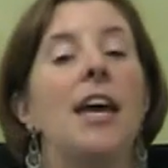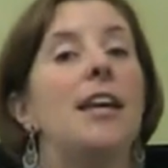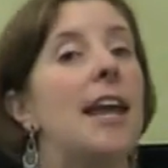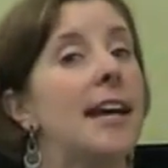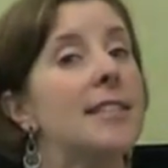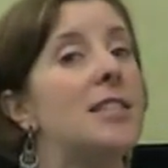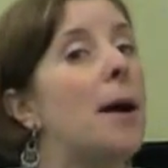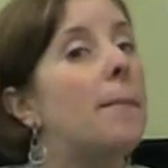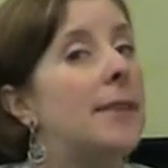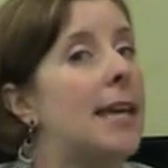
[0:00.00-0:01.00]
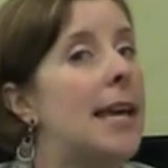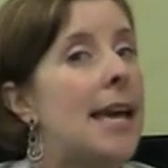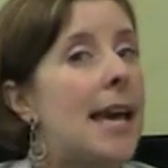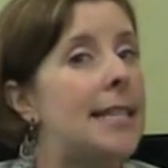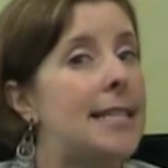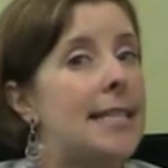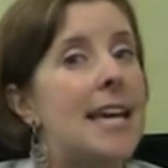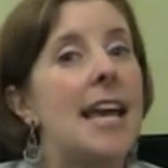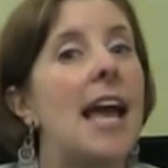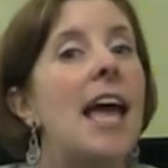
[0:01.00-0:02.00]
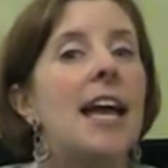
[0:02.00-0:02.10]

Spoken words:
Next up in the ESC